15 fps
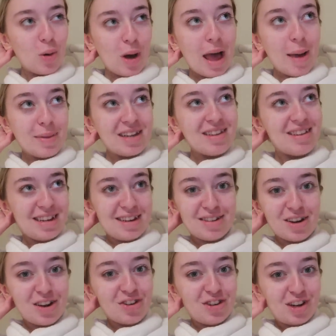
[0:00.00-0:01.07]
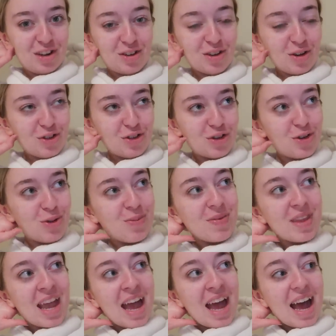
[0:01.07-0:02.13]
or M&C Saatchi and Social.
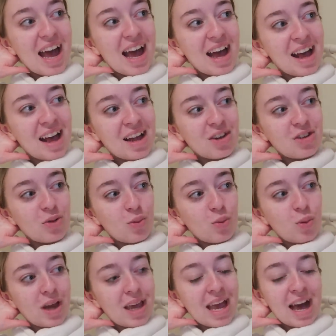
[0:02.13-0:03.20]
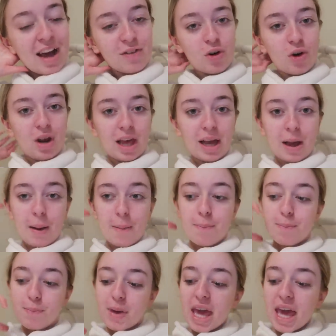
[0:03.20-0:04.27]
And we have got like a
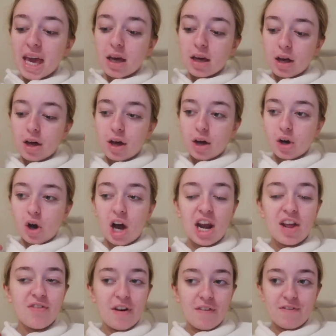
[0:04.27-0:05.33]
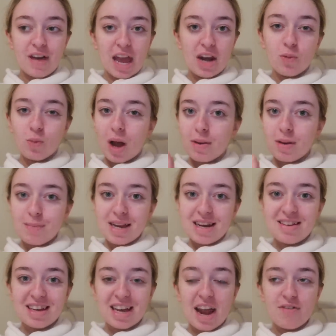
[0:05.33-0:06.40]
big kind of event where we're
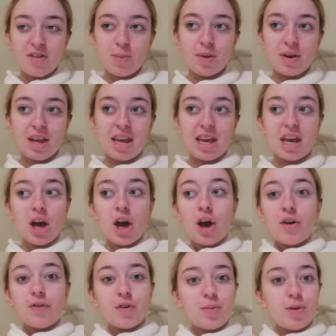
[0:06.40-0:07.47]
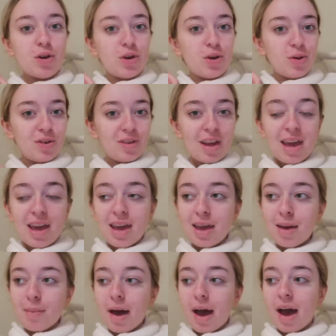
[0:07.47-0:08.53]
meeting everybody from the new
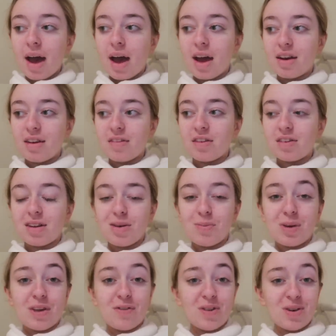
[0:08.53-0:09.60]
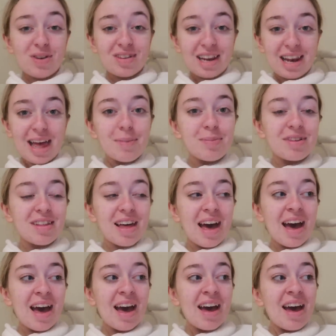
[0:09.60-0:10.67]
team and there's going to be a few celebs
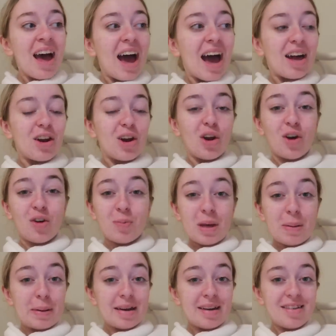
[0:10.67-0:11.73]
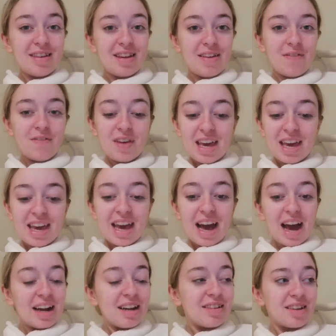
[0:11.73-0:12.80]
there and a lot of people in TV
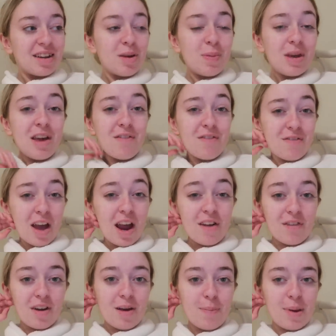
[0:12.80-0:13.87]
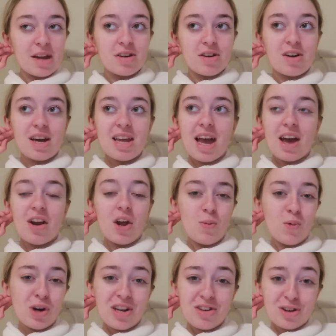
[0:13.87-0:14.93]
and it's going to be a very very big night and I
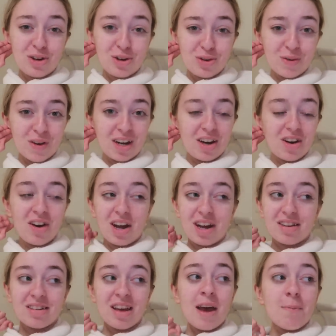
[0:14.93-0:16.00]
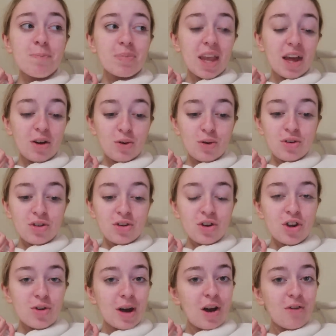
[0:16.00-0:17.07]
wanted to look really nice and I ordered
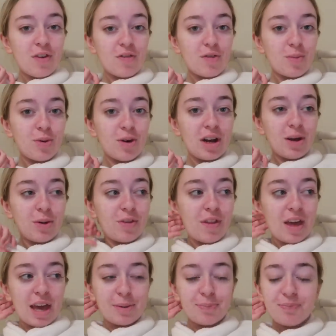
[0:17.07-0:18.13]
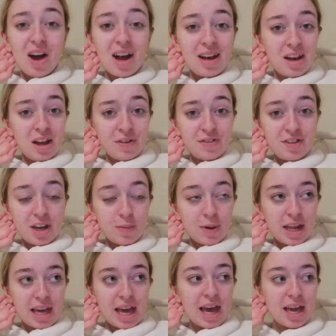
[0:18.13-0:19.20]
a new outfit from Pretty Little Thing. I loved it
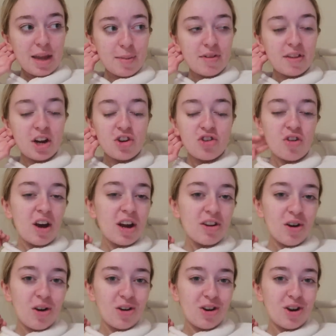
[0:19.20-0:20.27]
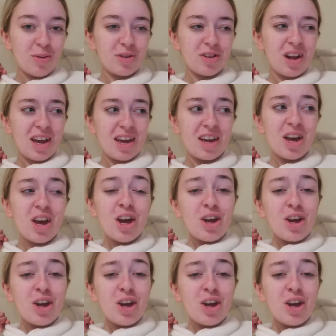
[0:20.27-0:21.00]
when it came and then I tried it on and I was like